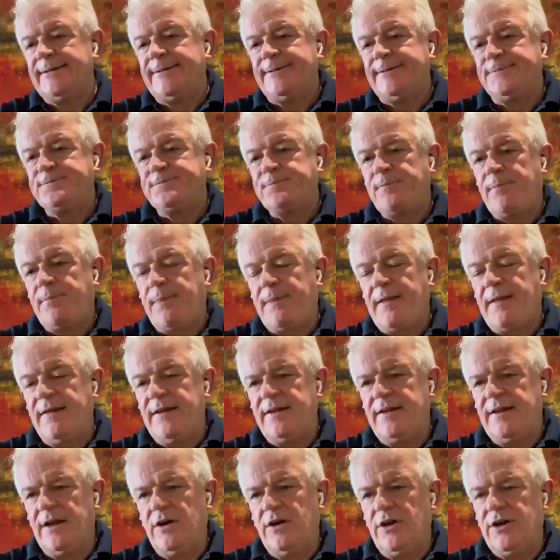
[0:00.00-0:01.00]
And the other thing I
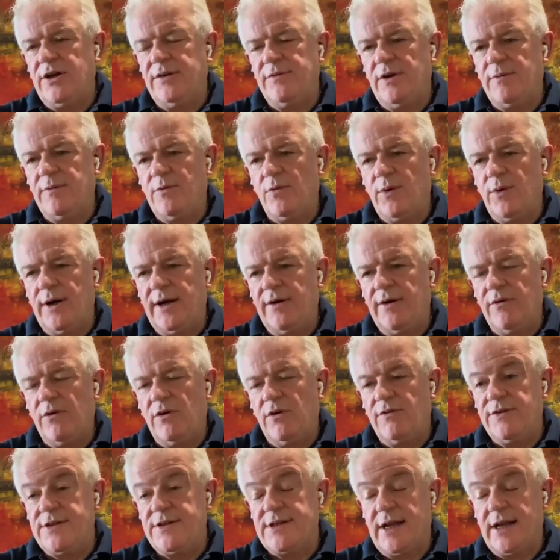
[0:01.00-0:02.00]
can aware of is
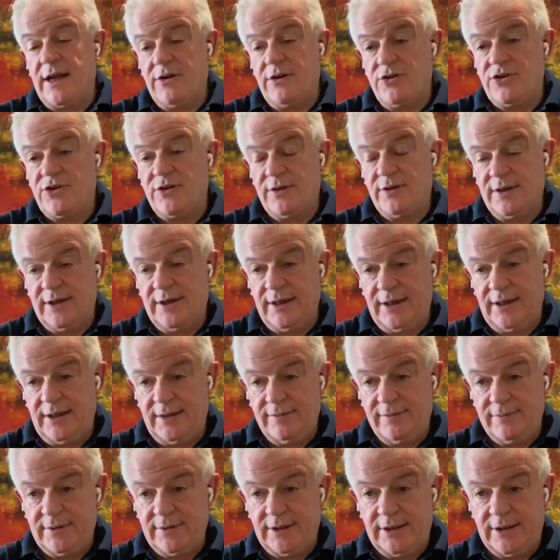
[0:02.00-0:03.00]
actually
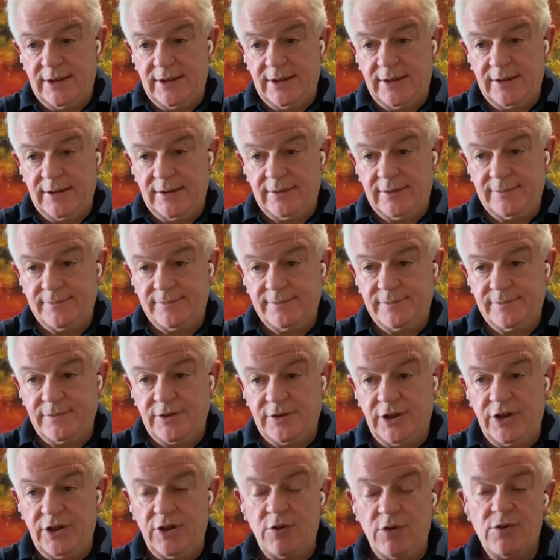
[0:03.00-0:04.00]
the
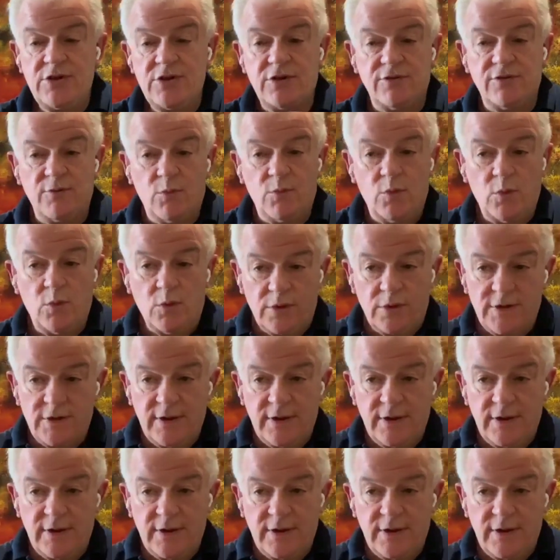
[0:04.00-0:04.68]
use of water.